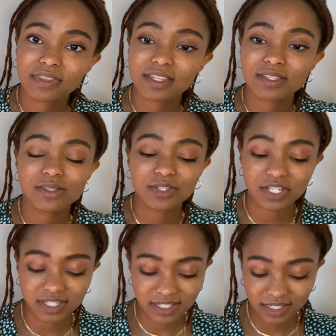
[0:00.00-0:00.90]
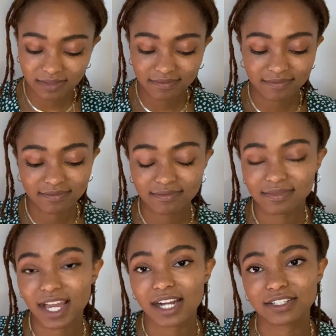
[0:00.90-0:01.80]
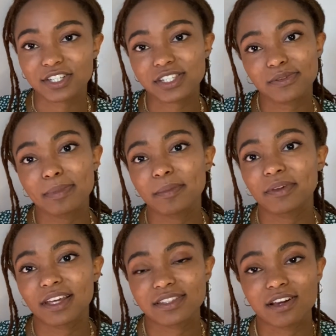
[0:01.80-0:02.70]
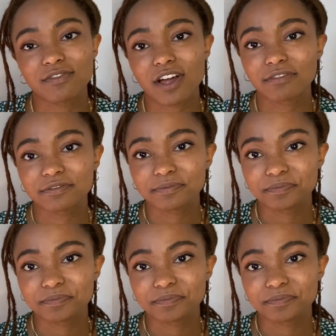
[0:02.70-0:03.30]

So just remember that self-love.